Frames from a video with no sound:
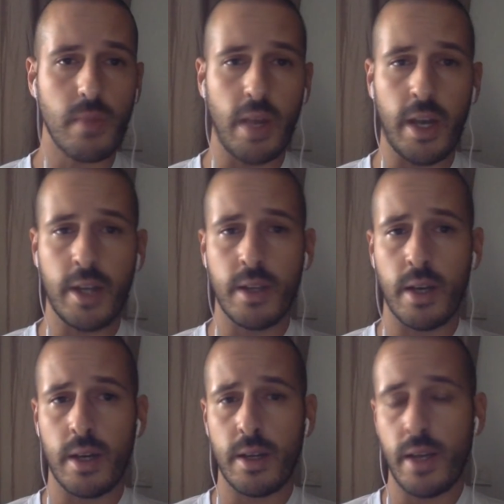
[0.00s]
And
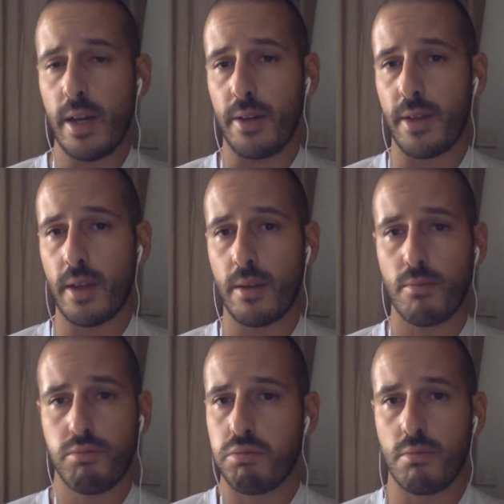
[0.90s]
I
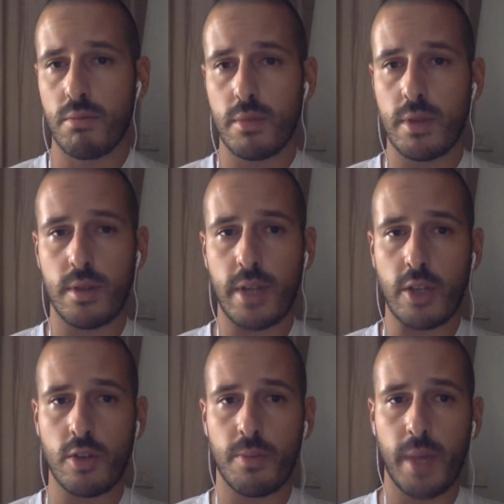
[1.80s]
think that
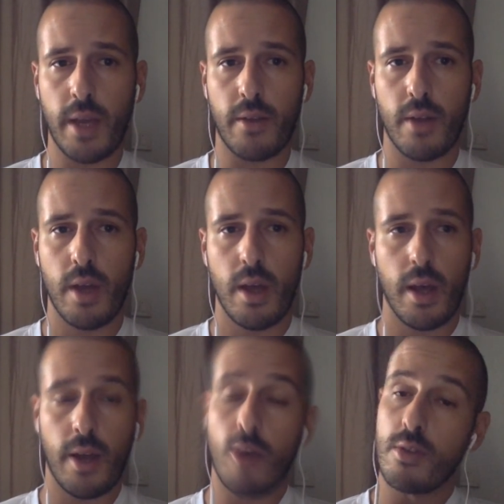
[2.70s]
should be it.
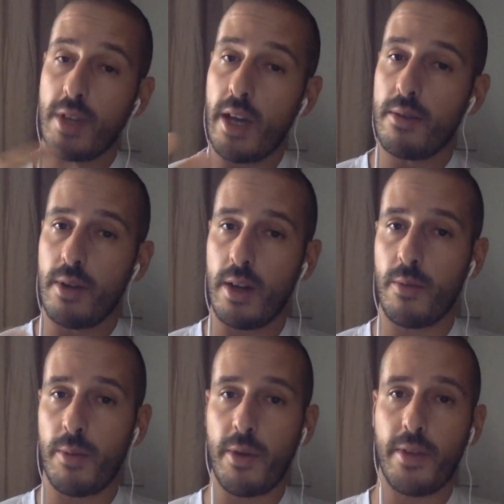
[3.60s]
And also,
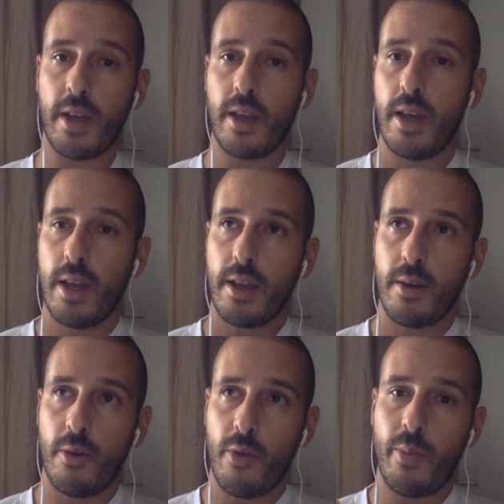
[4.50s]
one more thing,
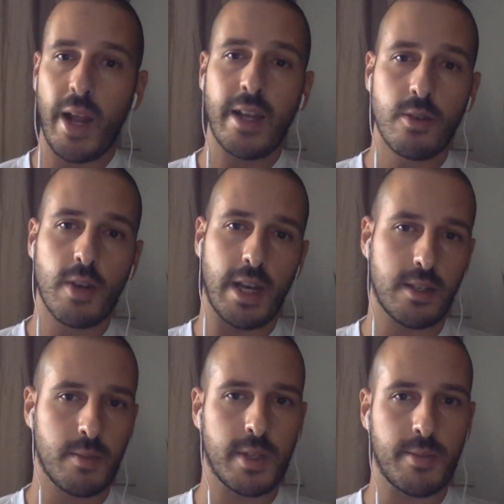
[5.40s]
reply to
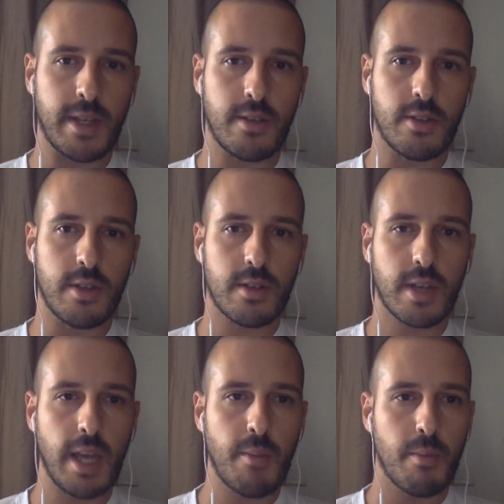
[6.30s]
customers' messages.
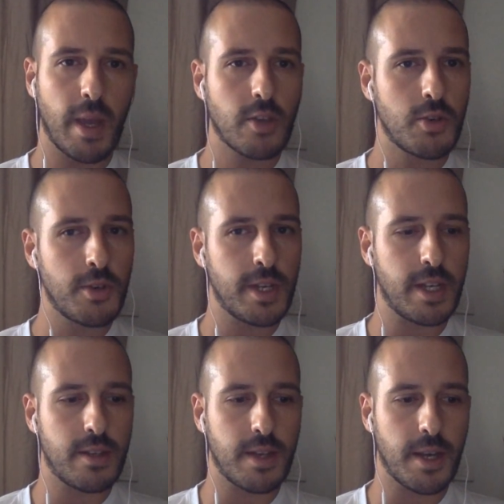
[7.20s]
Make sure
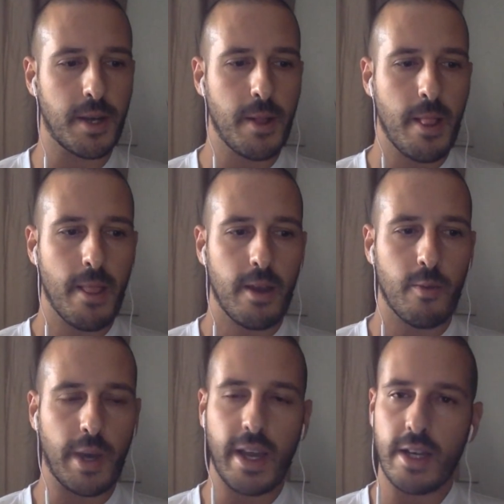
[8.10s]
that
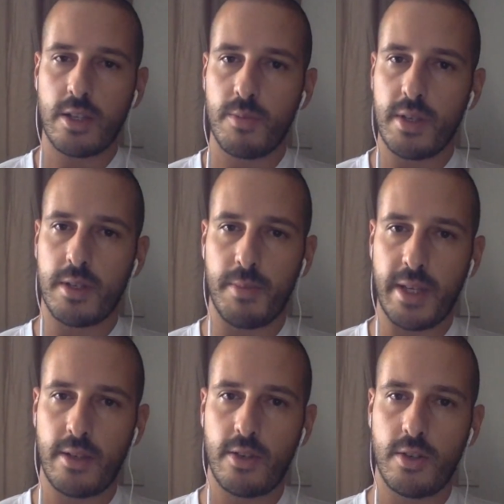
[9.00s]
when customers
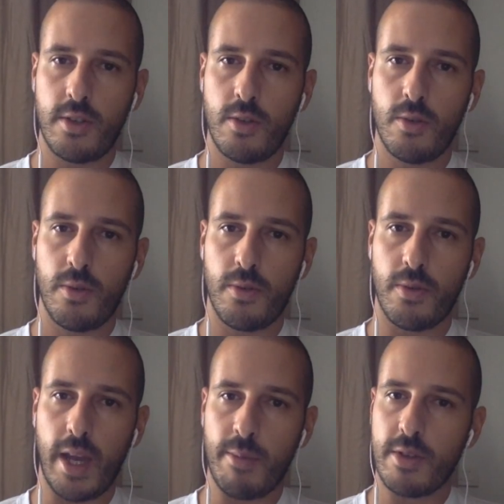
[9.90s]
messages you through
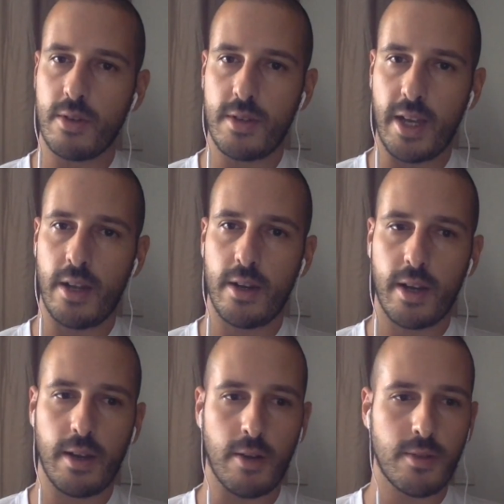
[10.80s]
the Amazon seller
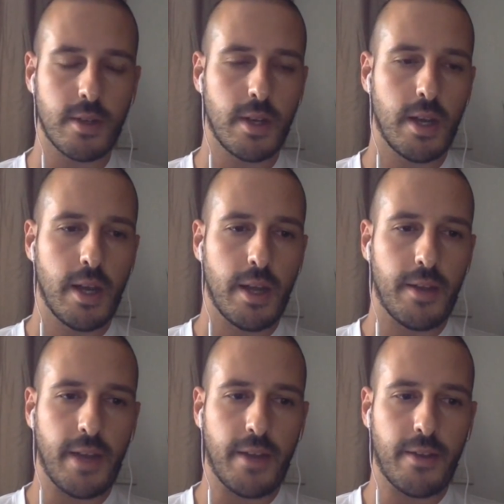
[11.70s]
account,
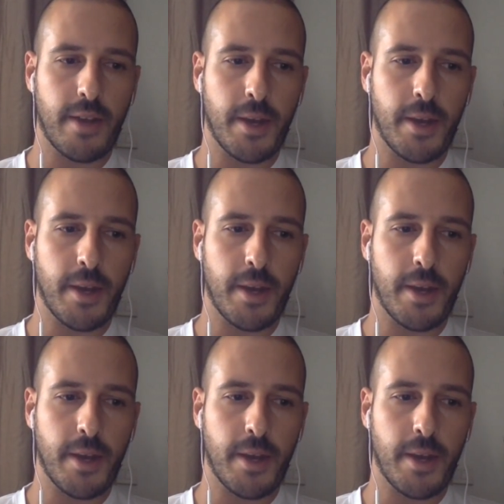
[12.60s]
that